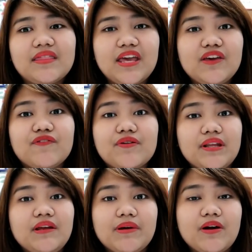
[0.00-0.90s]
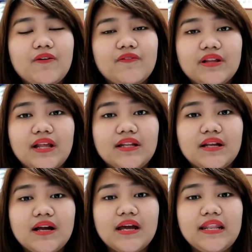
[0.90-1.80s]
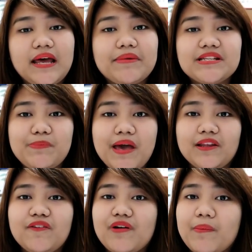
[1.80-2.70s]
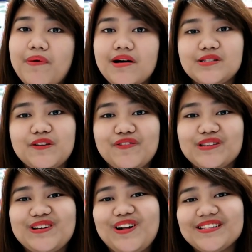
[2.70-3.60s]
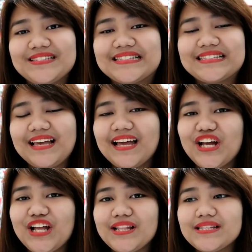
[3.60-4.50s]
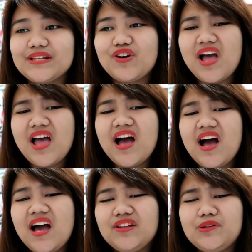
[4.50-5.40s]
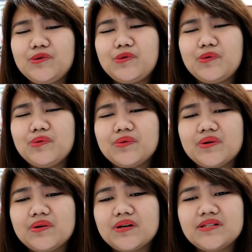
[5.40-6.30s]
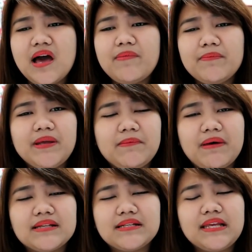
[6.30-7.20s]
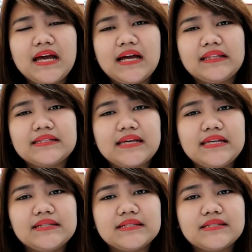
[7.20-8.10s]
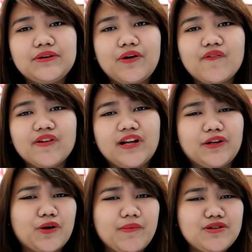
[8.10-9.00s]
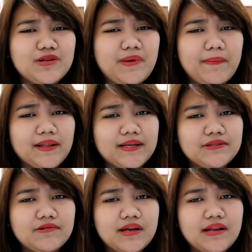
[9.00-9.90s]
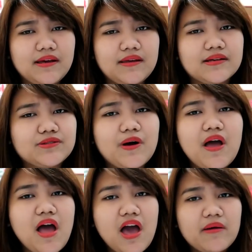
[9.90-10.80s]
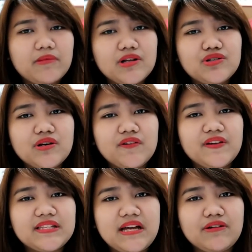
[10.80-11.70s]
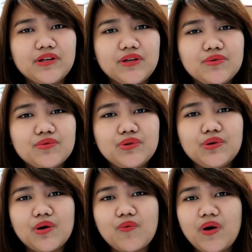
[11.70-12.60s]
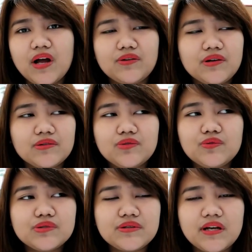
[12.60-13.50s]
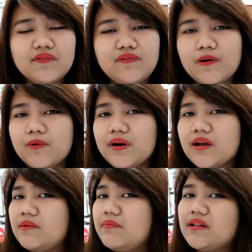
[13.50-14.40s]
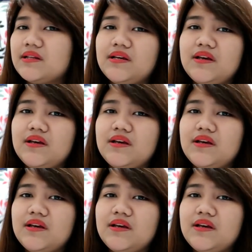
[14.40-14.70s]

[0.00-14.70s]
thank you for reading my cover letter, and I'm expecting for positive results. Ganon. So, I don't know kung, kasi habang binabasa ni ate sa agency yung cover letter ko, medyo napapataas yung kilay niya. So, I'm not sure if it sounded rude or what, or too straightforward, but